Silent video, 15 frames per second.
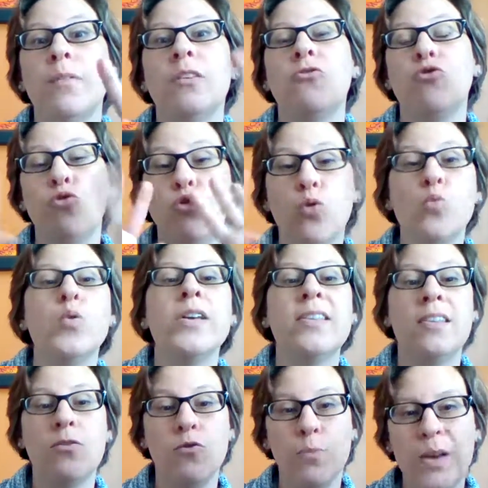do toys,
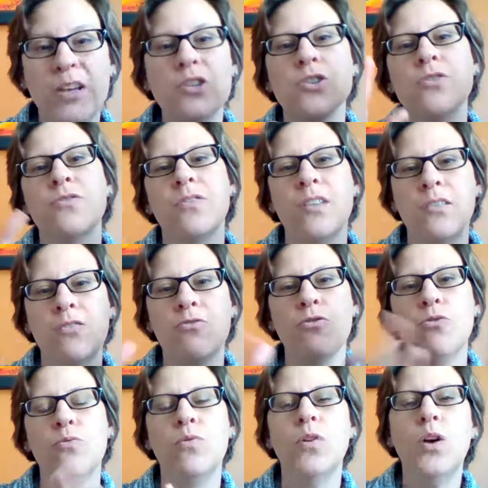let's do pictures, let's
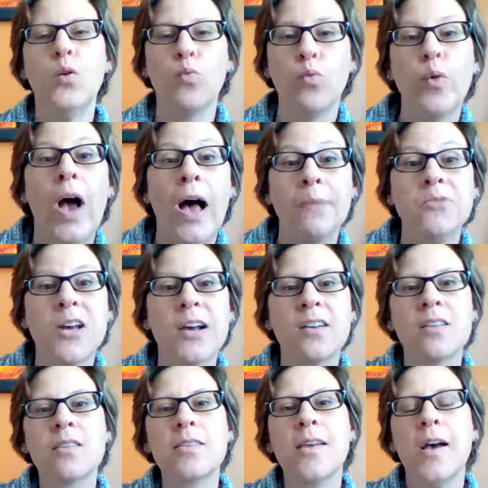do
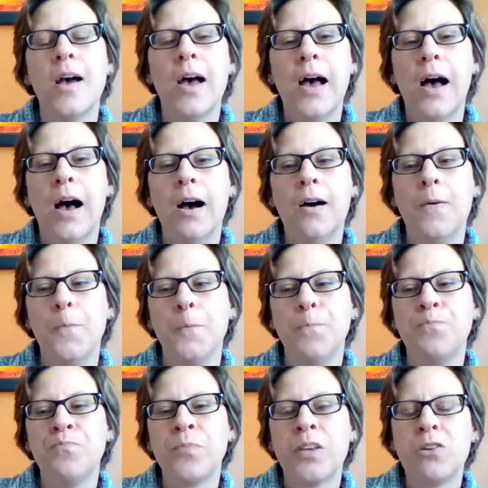objects.
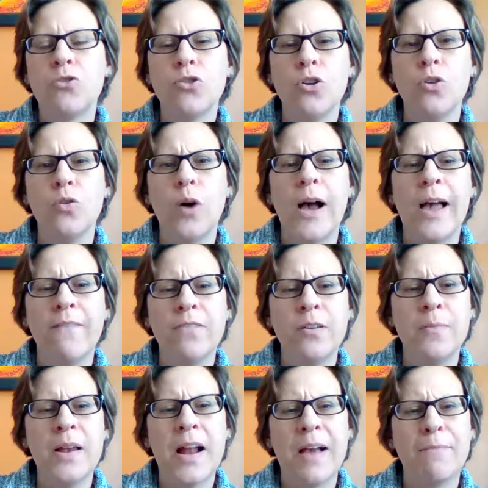So I have to
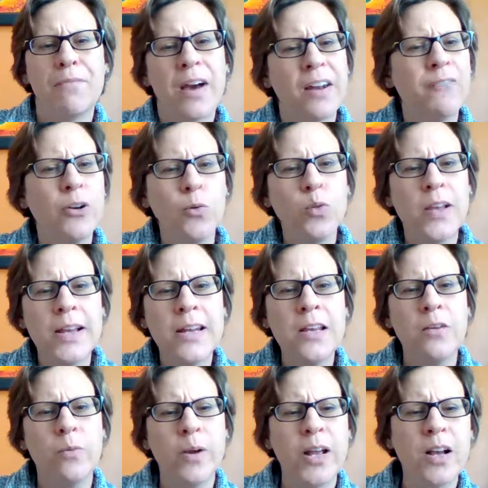admit, I'm kind of an old lady
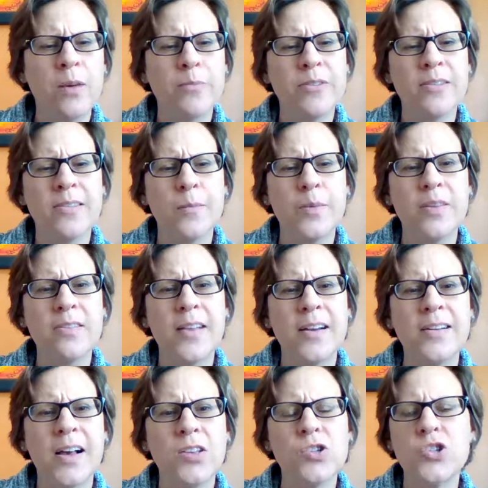when it comes to some of this
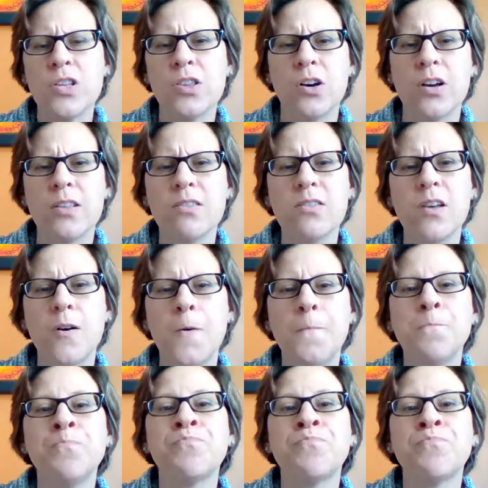technology thoughts. So